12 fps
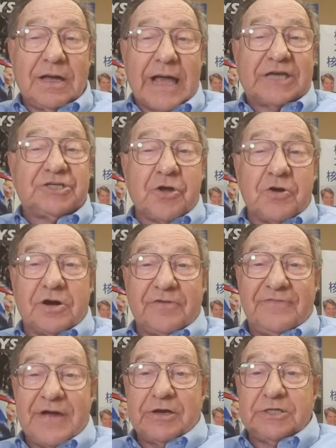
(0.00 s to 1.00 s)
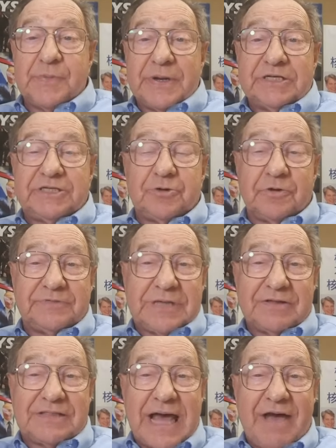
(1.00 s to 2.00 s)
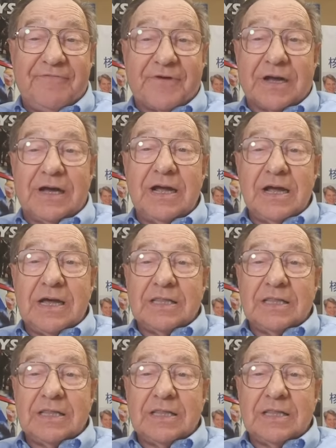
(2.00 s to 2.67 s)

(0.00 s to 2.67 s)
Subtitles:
external affairs minister of South Africa,